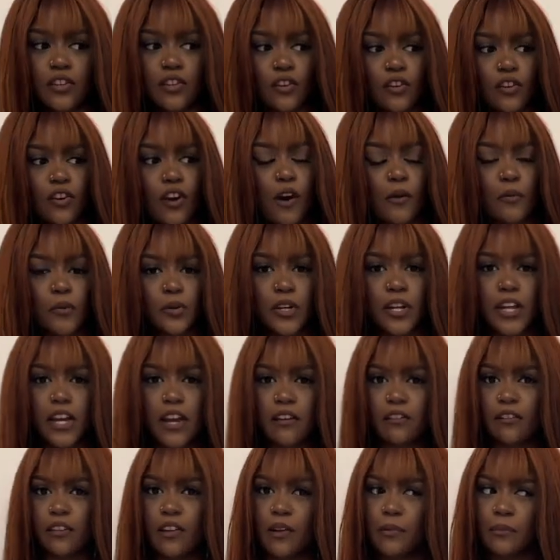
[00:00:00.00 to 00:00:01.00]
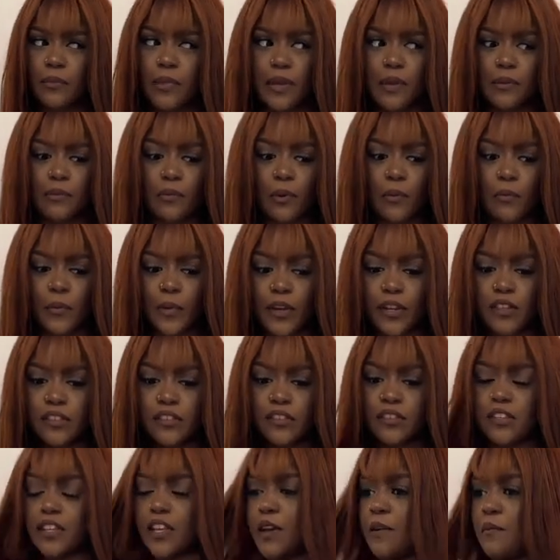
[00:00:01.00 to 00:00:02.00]
to come on here and like be promoting
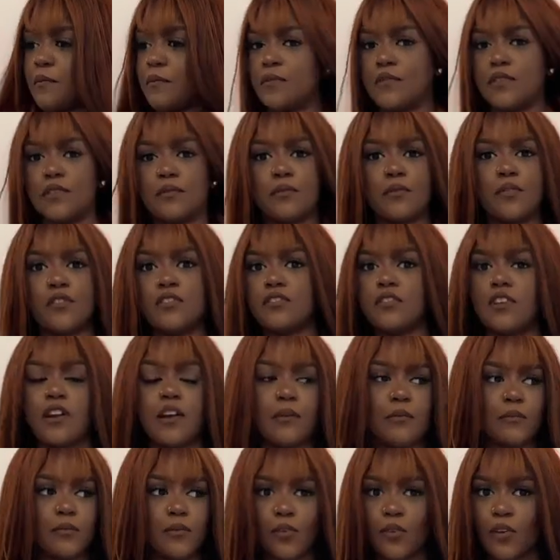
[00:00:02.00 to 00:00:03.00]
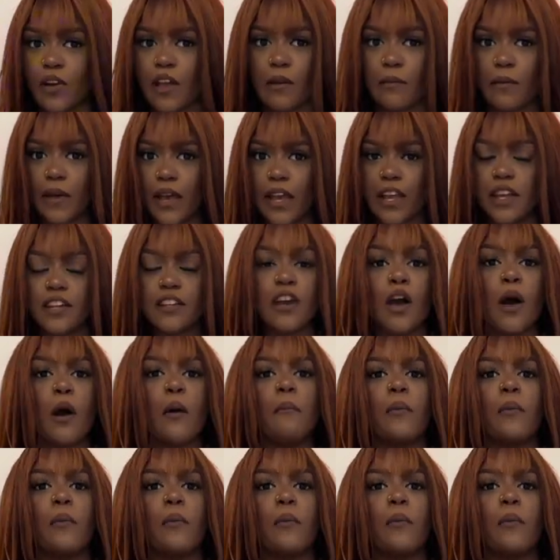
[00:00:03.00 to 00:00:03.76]
Skims, because I'm not getting paid.